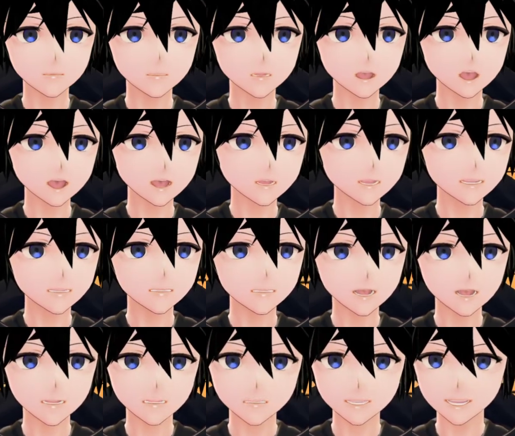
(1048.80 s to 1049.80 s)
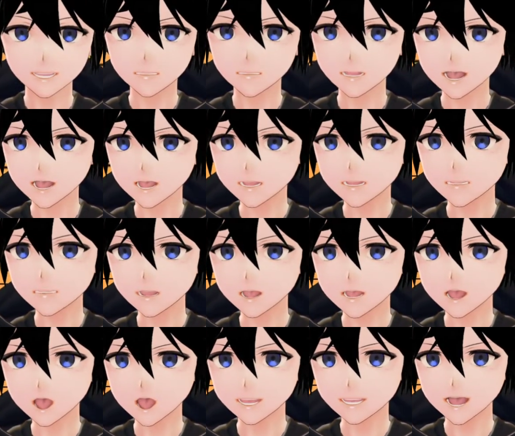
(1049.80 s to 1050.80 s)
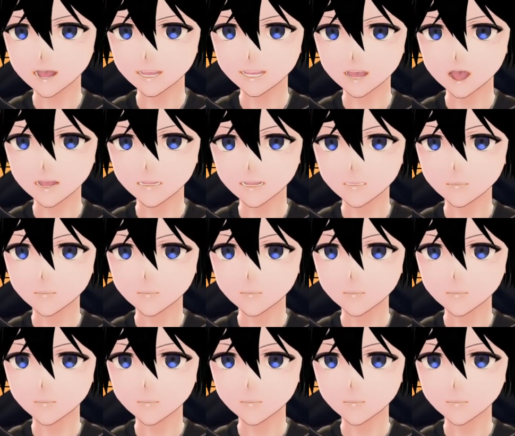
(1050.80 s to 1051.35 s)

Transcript: Hence the reason I use a green screen background.